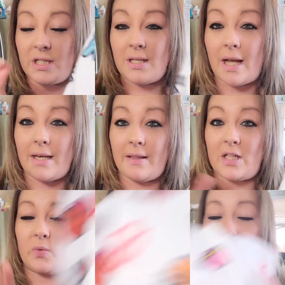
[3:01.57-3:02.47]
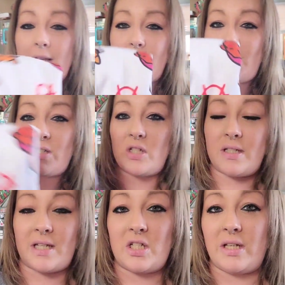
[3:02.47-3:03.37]
she said this would cost me, and she
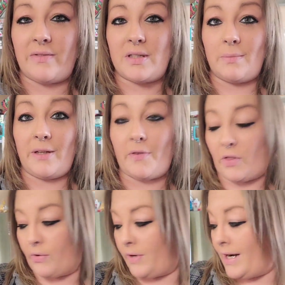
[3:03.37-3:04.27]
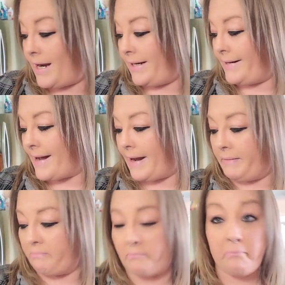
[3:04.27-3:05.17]
said she'd give it to me for
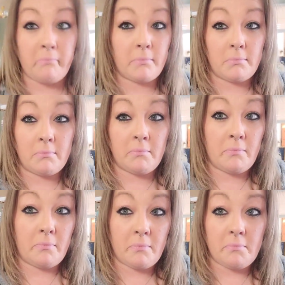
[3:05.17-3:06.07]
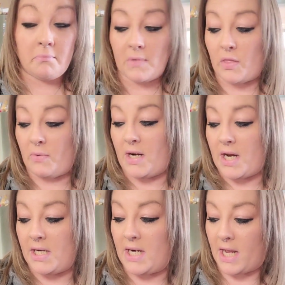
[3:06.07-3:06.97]
$3.99.
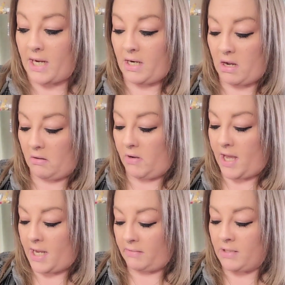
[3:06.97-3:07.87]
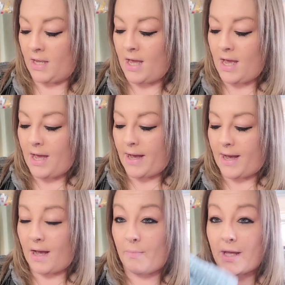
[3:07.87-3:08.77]
$3.99, okay.
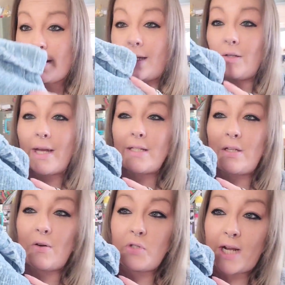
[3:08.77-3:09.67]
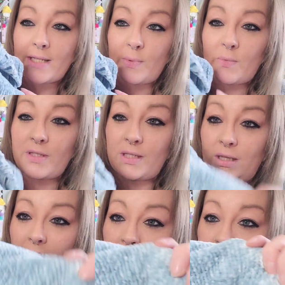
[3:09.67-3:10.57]
Um, and then you guys know Jasmine was in
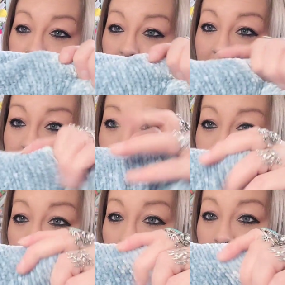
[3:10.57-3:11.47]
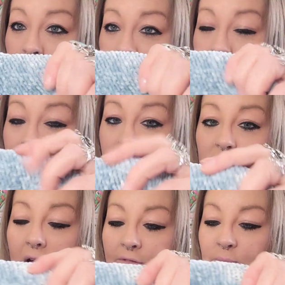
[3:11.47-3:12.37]
love with this, like,
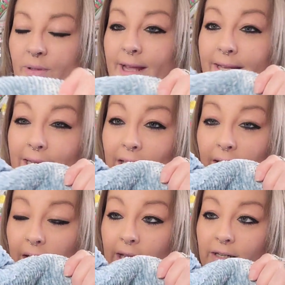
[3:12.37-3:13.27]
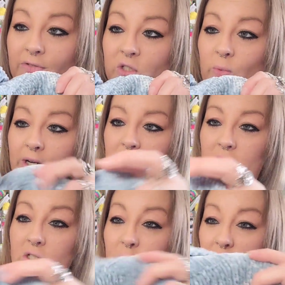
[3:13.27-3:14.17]
soft blankety kind of
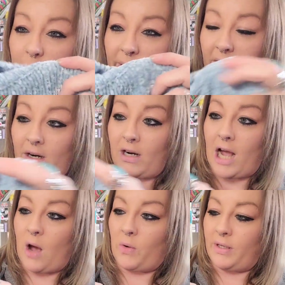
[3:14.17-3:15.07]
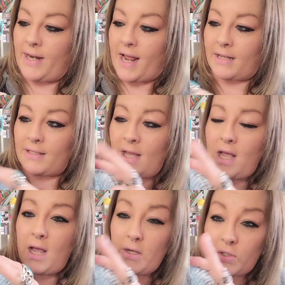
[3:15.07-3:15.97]
sweatshirts with the bigger cowl necks.
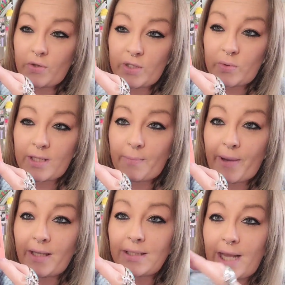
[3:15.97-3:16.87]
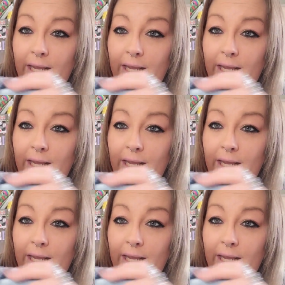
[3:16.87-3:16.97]
So this was a pink